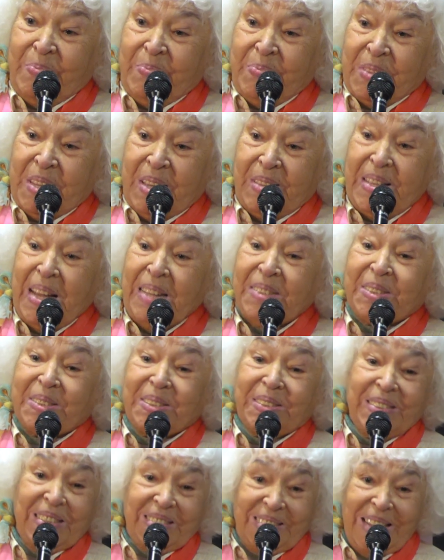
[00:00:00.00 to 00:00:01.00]

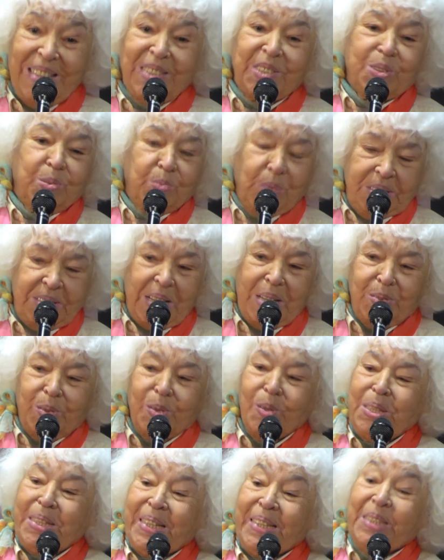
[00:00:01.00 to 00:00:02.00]
That's what I
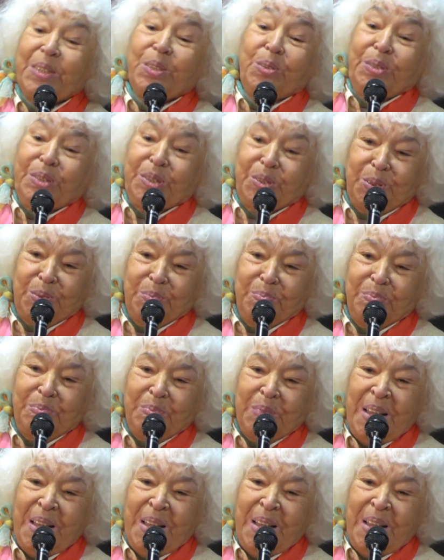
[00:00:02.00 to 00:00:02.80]
call heroism.